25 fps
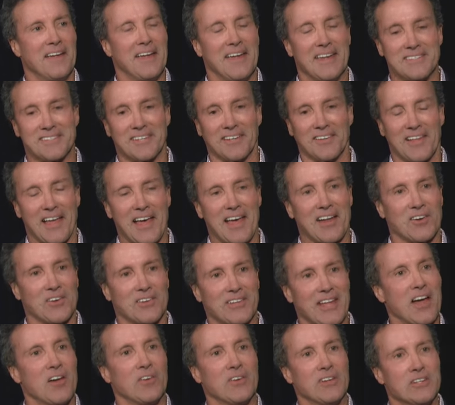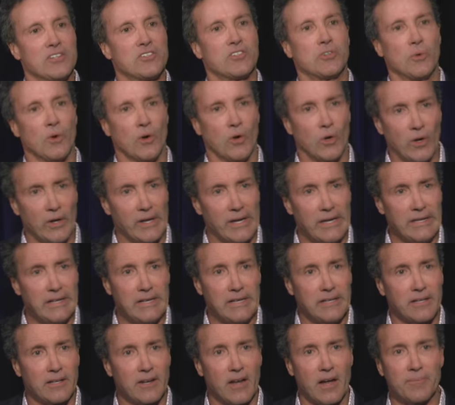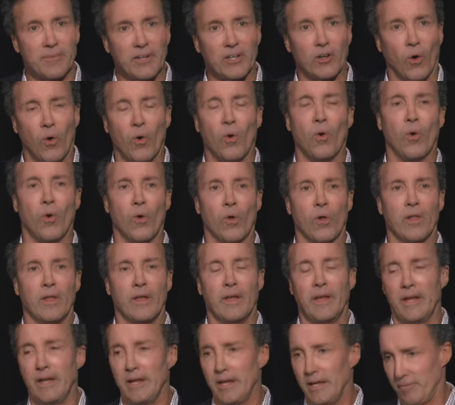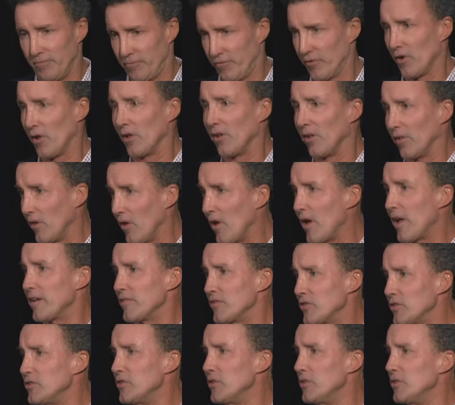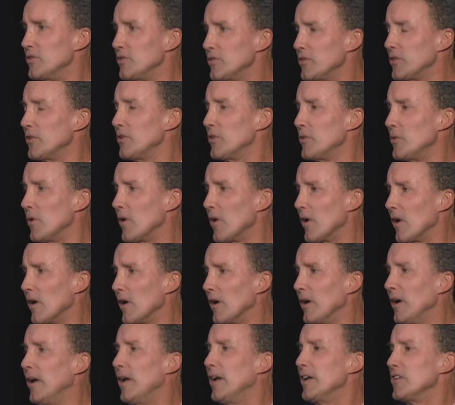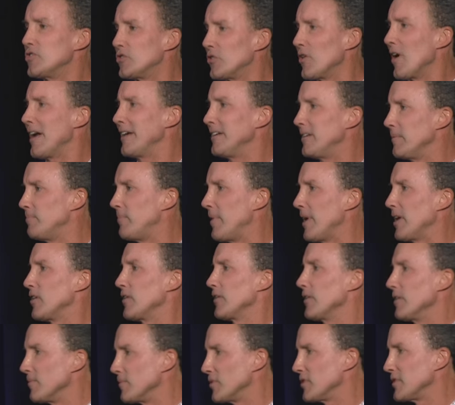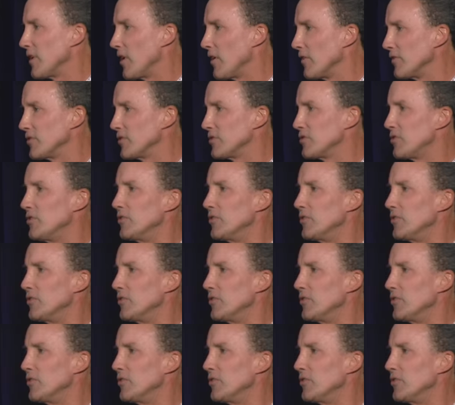it's a ladder down into an economic hole for a lot of students who are trying to better themselves,